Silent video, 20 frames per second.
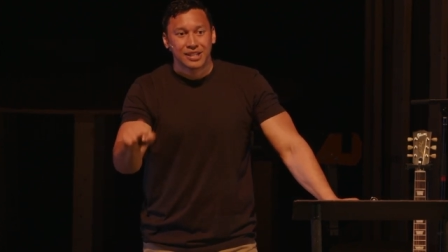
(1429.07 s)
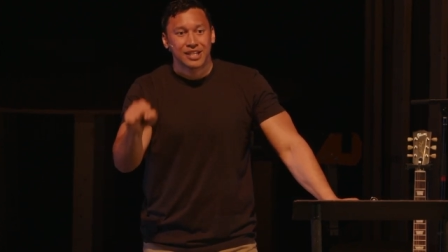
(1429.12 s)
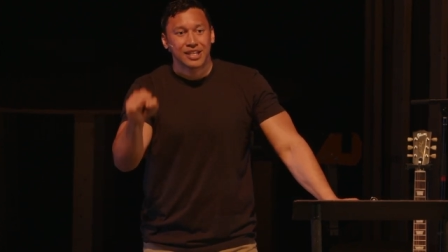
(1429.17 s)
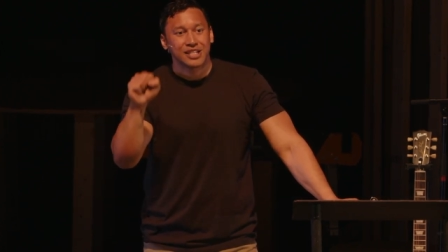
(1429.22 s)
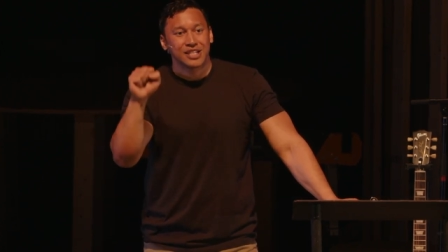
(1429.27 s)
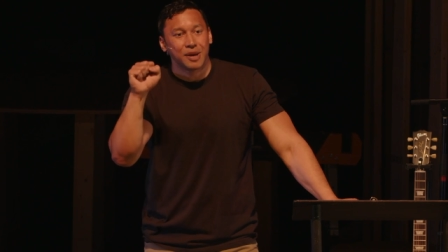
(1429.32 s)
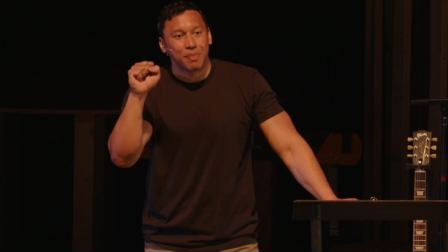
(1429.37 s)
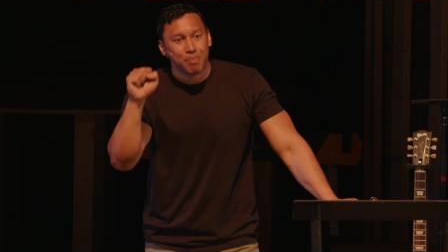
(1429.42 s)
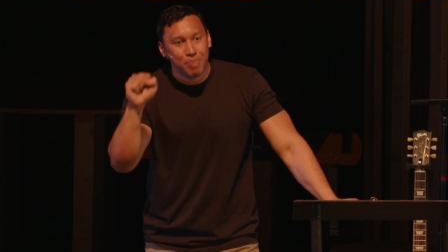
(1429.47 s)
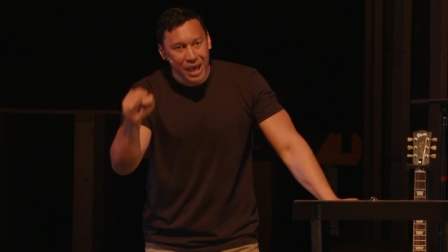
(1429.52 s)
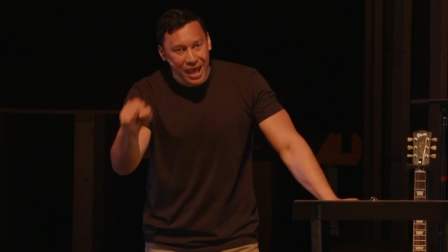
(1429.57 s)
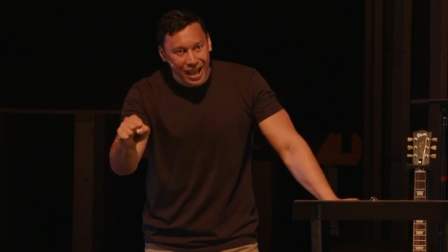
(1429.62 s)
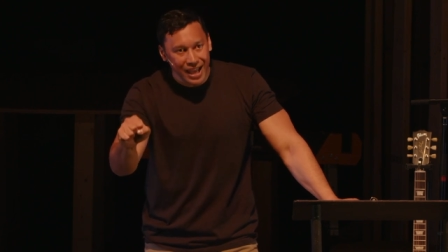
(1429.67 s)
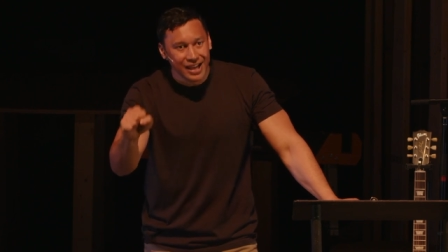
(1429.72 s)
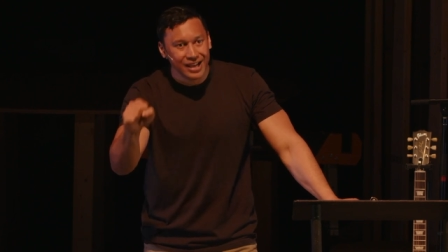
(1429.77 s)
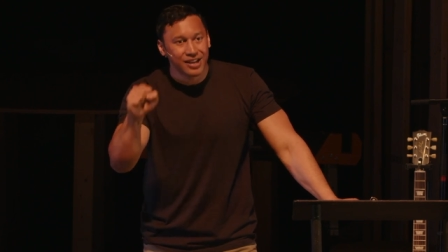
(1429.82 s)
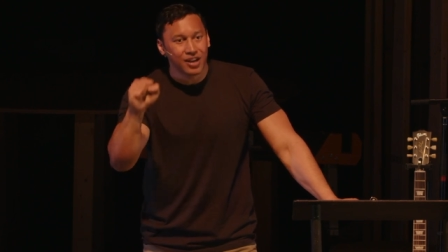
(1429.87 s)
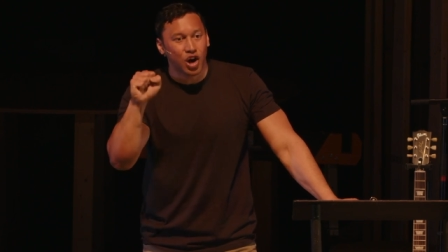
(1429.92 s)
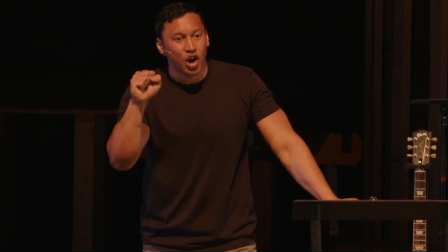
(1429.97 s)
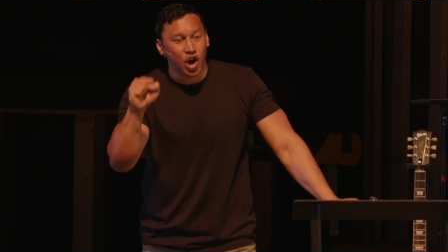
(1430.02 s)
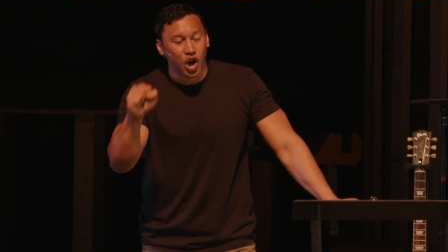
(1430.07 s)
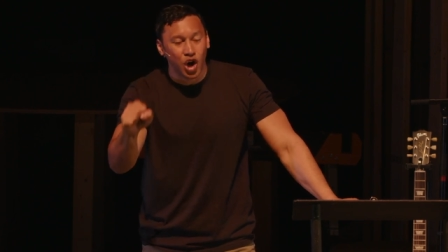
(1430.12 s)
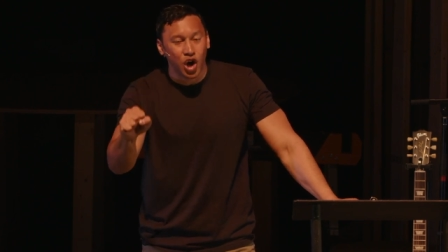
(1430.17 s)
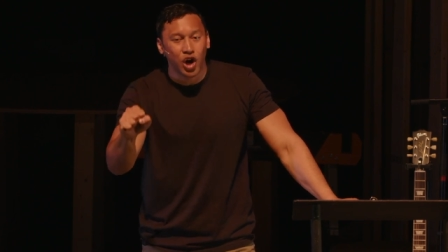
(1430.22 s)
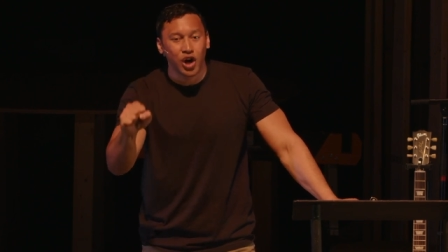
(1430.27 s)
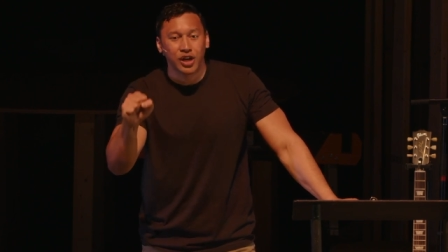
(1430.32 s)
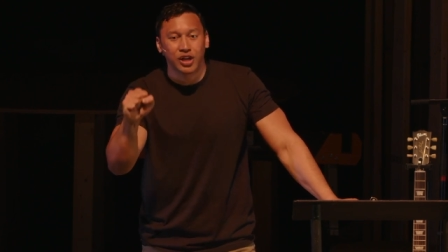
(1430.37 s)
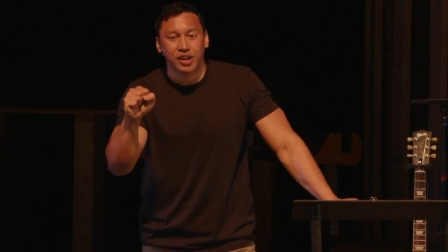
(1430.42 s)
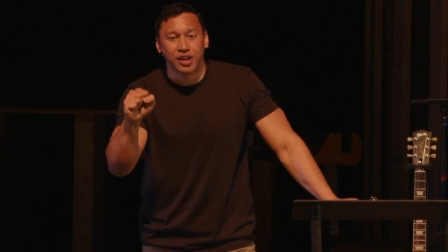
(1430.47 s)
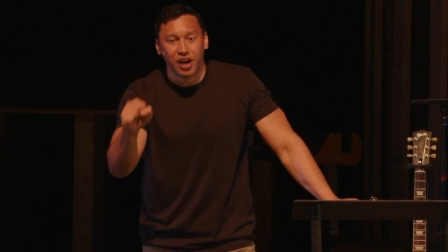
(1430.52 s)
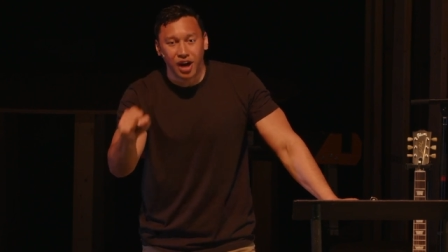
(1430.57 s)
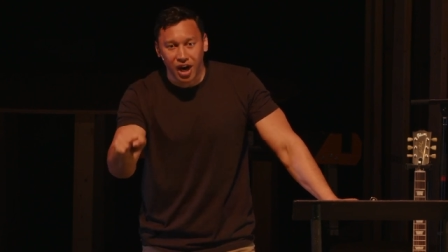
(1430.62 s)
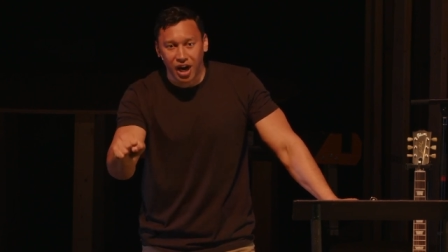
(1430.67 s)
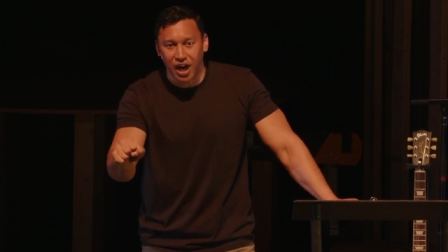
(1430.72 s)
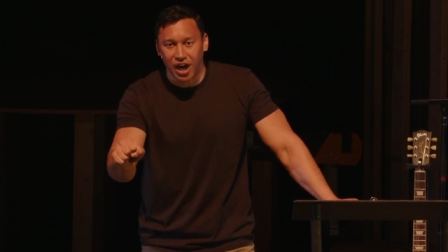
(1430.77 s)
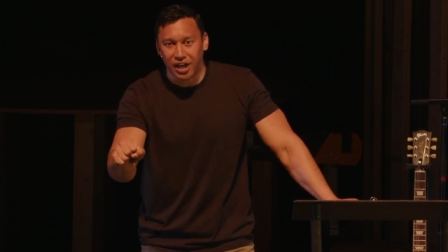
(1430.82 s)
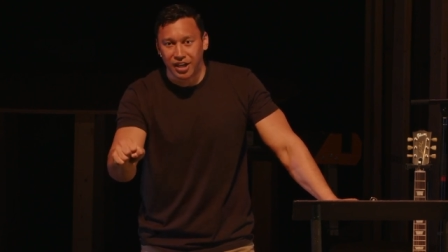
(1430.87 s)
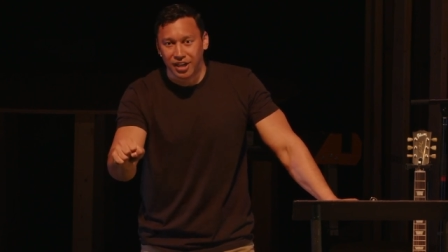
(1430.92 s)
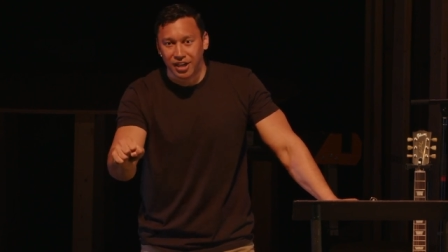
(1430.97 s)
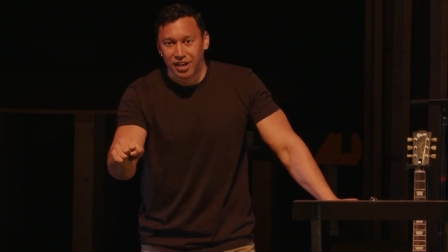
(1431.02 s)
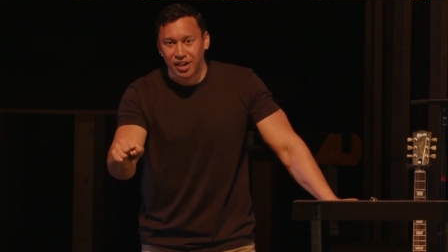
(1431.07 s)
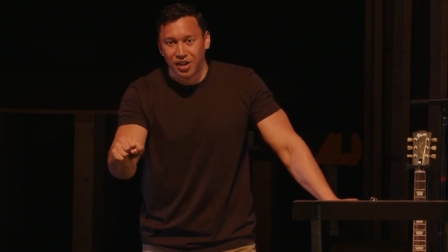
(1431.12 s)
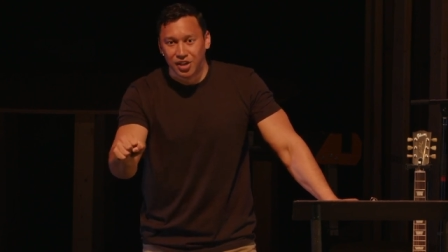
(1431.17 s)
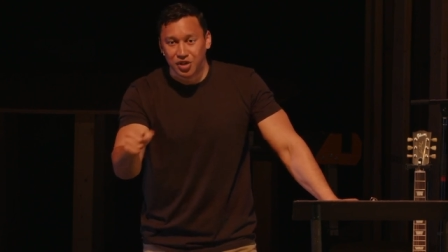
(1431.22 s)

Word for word: To depend on God,